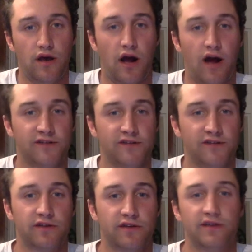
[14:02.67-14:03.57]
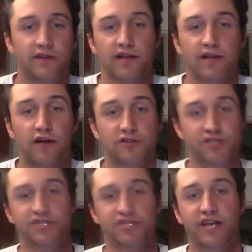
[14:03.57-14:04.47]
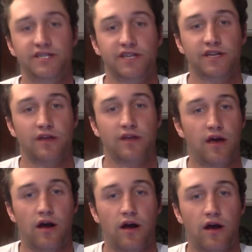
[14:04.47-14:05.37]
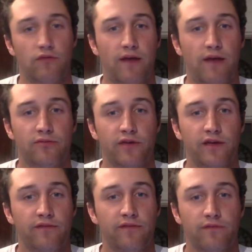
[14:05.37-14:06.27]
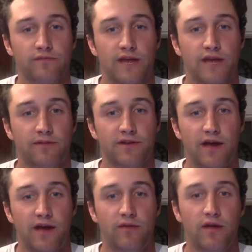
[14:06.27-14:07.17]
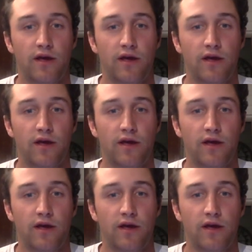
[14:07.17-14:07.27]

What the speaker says: Obviously, technology is changing rapidly from time to time,